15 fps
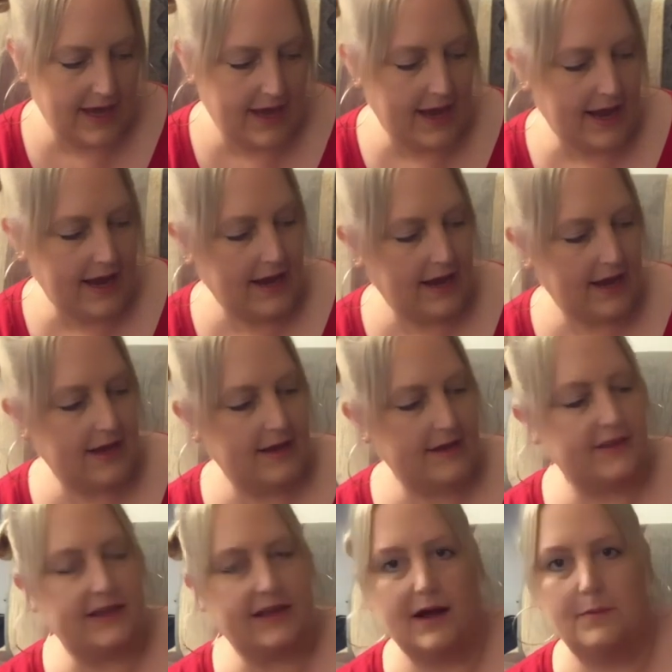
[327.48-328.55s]
and
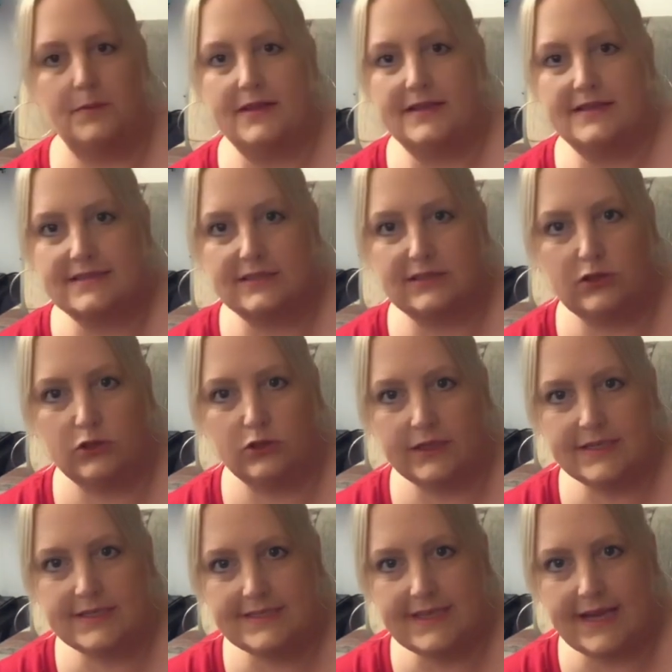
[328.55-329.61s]
they come in this little
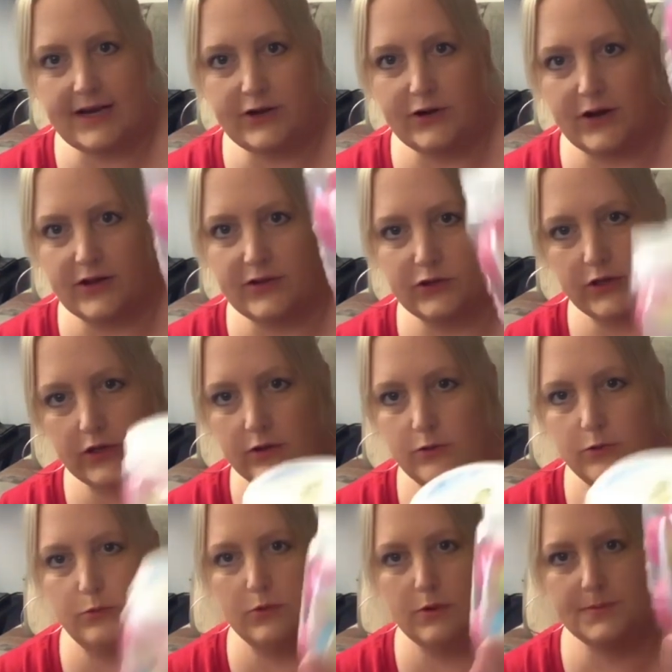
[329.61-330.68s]
container and
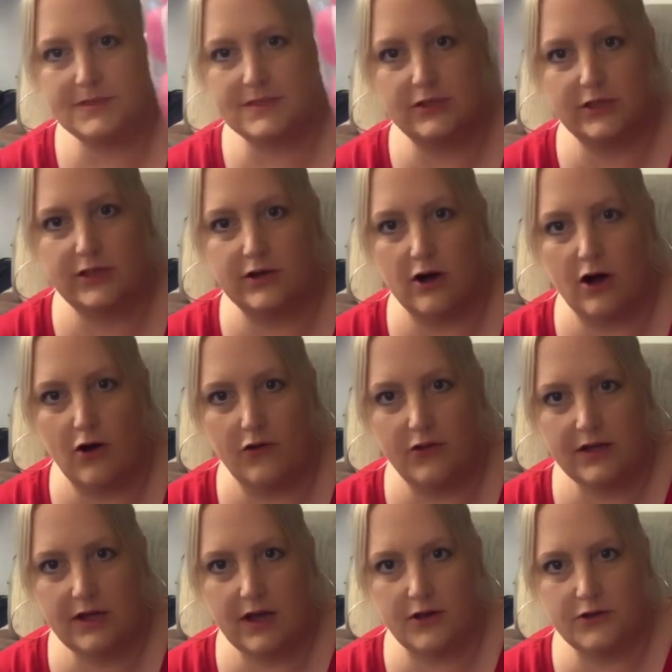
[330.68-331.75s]
whoops look at all the
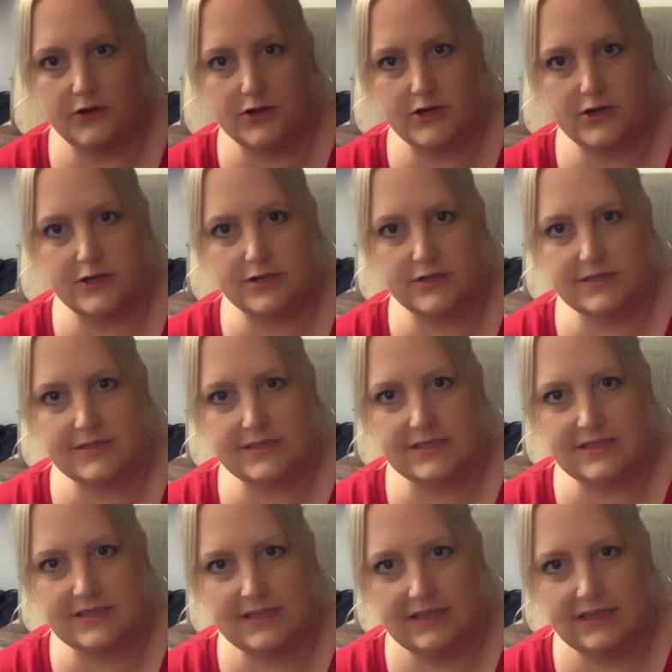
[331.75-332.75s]
colors